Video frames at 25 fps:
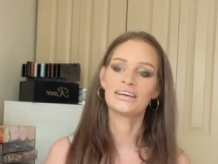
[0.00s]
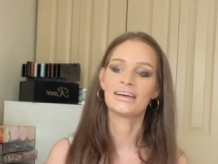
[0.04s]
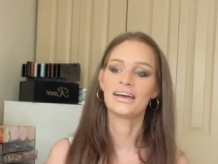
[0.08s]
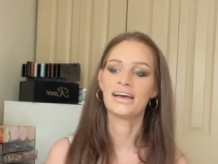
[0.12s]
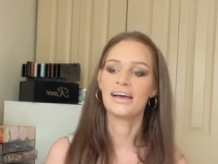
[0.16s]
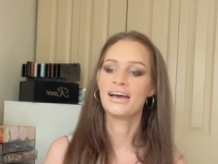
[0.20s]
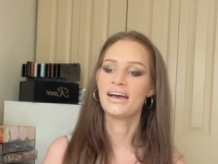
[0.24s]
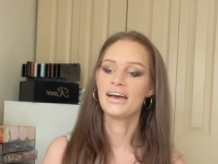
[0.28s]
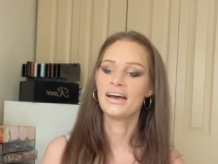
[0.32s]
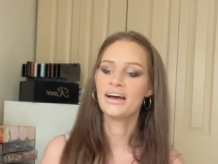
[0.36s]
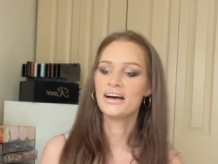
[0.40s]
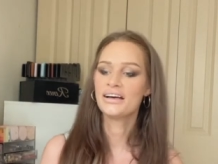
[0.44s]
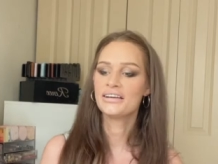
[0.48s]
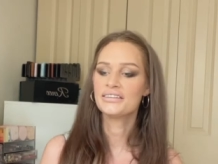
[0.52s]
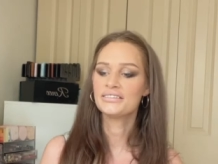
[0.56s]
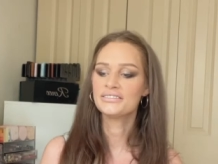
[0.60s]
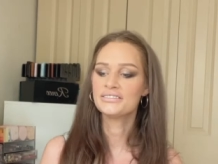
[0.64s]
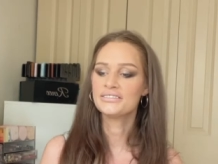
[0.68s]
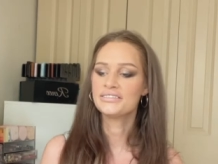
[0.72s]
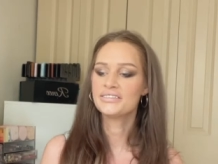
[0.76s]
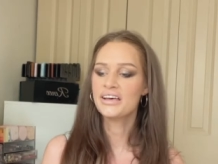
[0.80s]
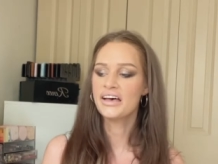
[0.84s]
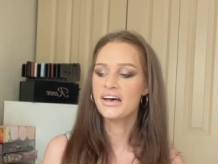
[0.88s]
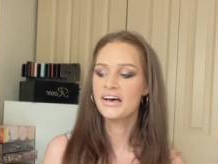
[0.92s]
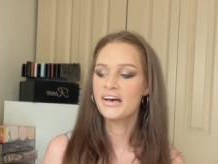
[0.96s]

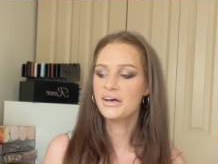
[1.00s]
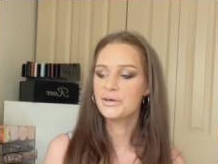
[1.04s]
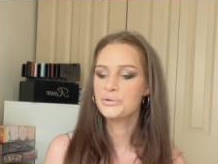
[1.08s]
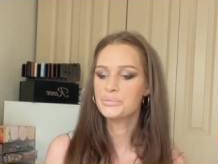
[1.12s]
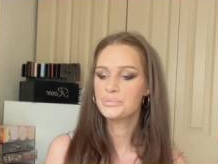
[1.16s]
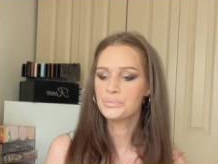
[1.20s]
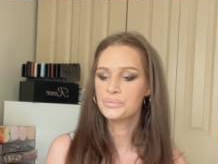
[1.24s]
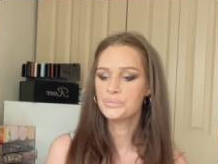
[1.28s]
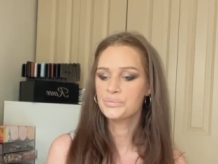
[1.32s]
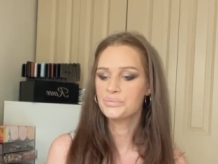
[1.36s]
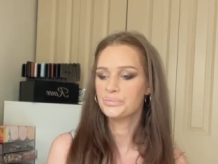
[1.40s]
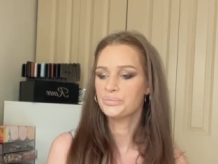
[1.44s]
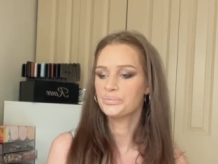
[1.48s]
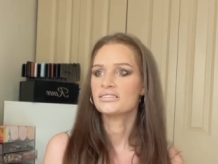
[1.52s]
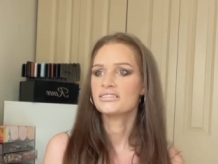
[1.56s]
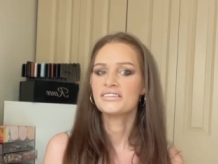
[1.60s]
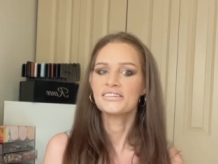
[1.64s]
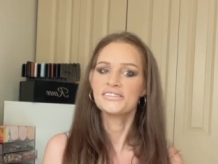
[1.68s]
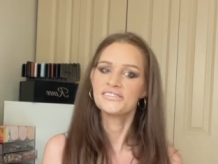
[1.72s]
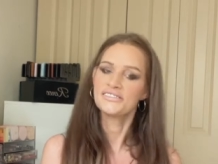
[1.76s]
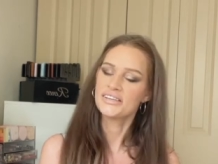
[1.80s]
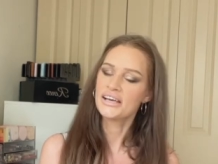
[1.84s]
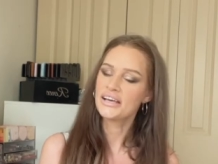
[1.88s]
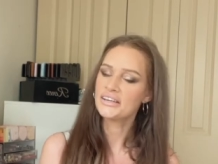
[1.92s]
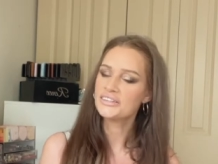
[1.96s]
and um, the
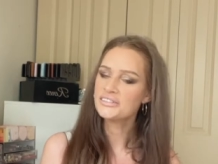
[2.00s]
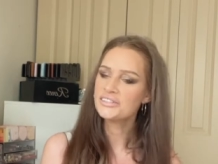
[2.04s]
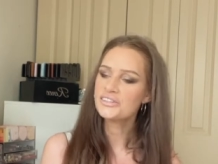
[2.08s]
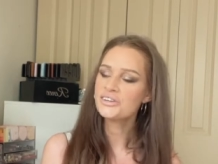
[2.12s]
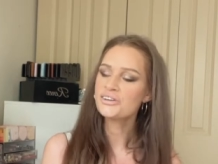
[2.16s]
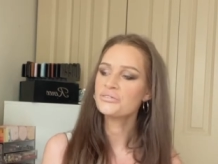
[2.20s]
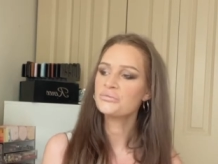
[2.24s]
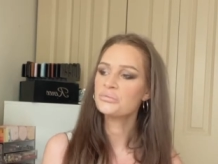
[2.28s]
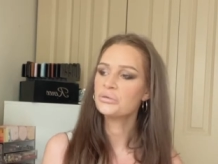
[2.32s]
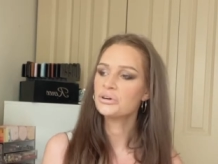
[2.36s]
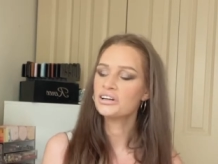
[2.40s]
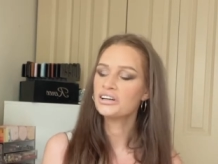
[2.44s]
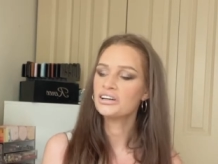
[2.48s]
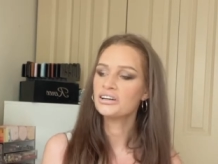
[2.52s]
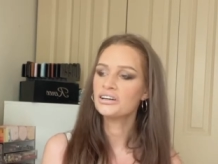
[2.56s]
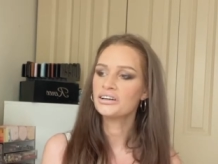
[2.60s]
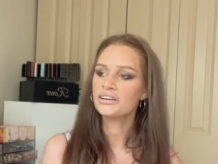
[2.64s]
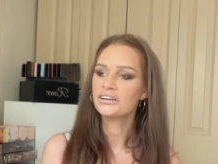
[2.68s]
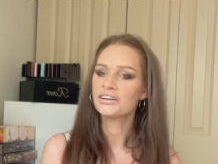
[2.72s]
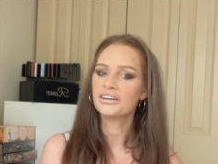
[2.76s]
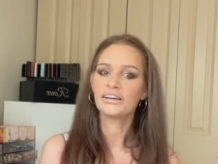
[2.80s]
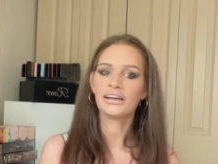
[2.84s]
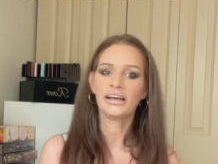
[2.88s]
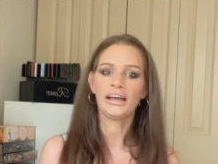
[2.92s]
dental work,